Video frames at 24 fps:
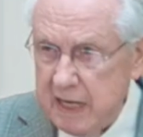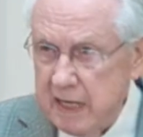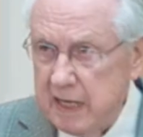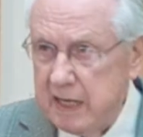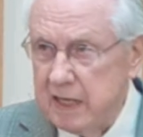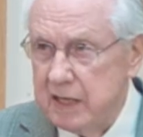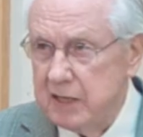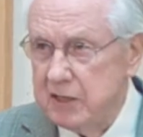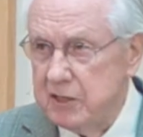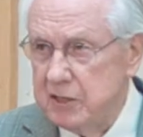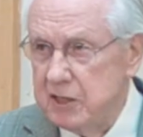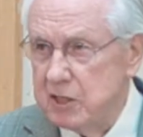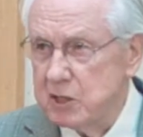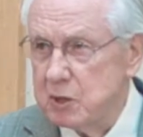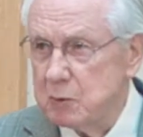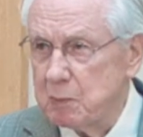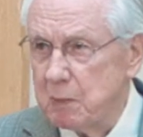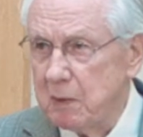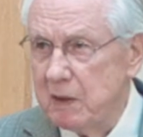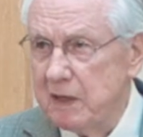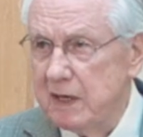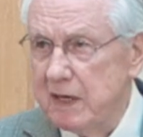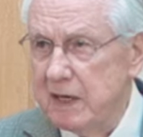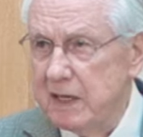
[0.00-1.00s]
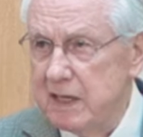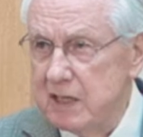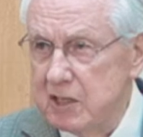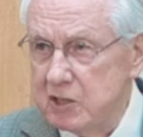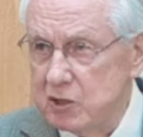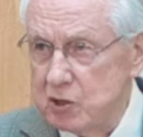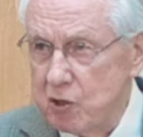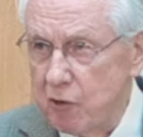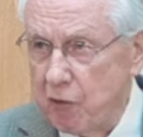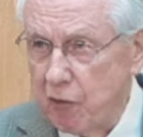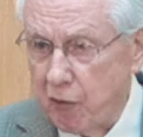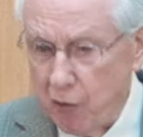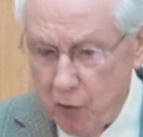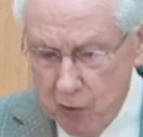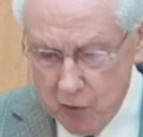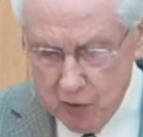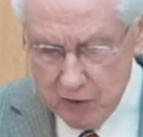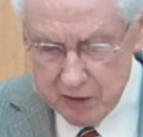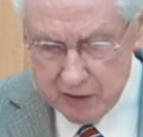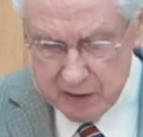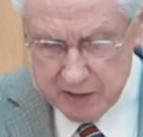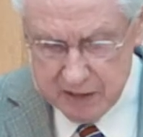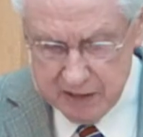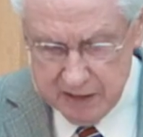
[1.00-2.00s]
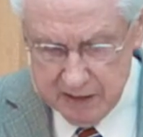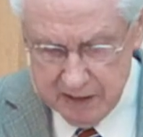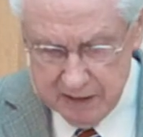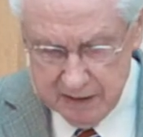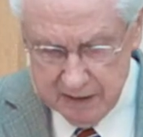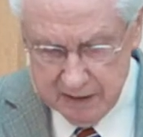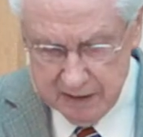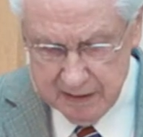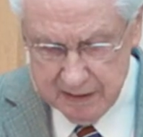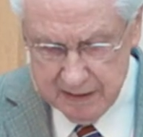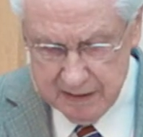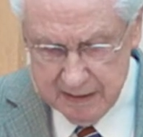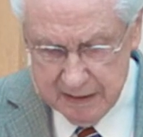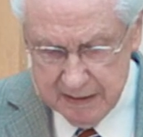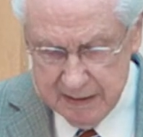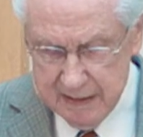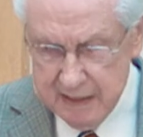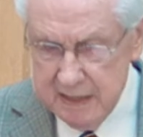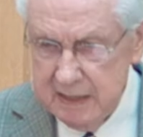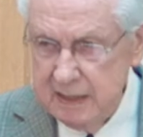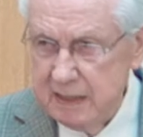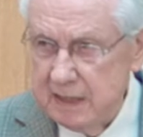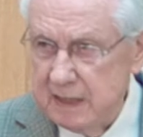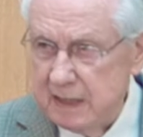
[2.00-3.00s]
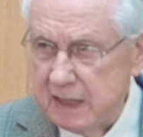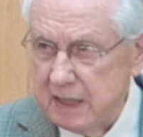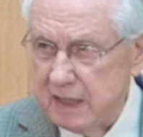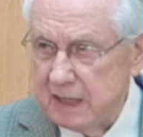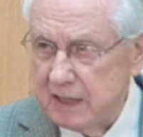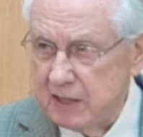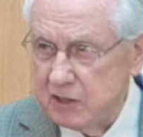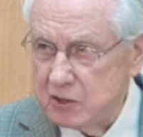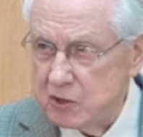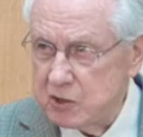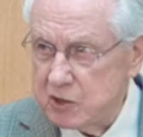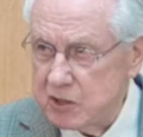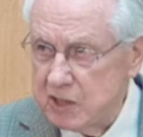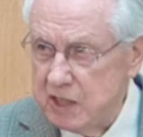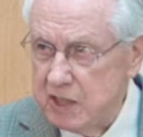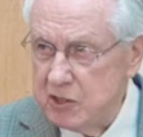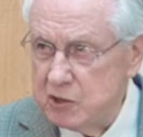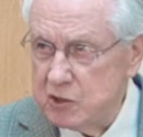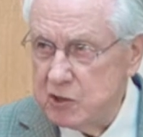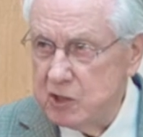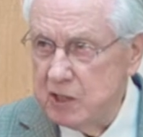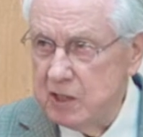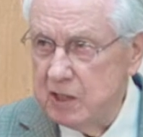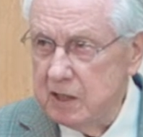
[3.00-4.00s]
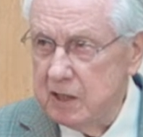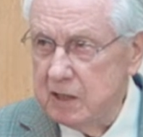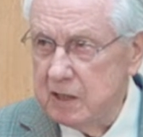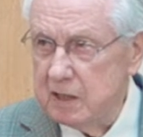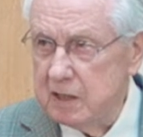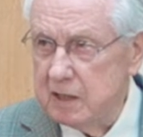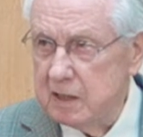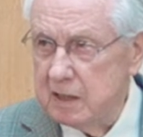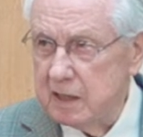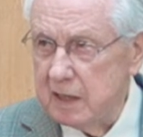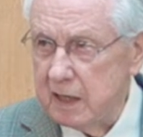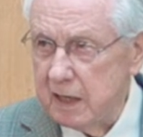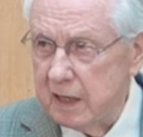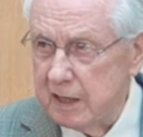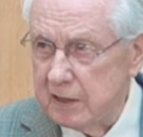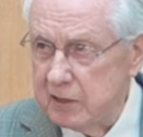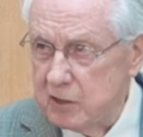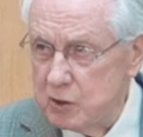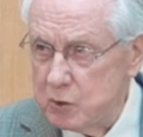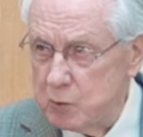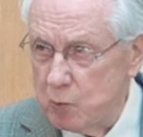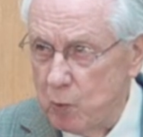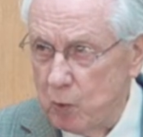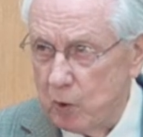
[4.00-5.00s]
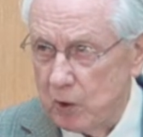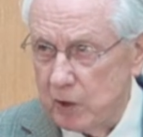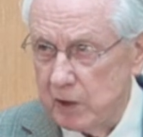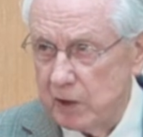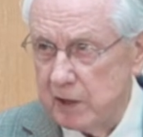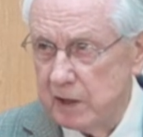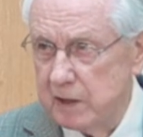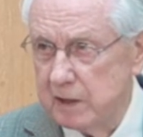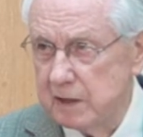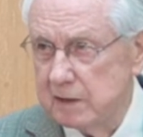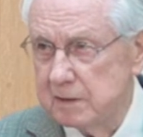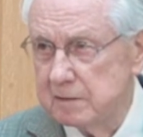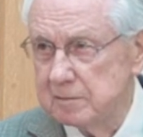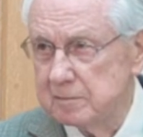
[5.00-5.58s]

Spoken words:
he displayed his authority in his teaching and his work.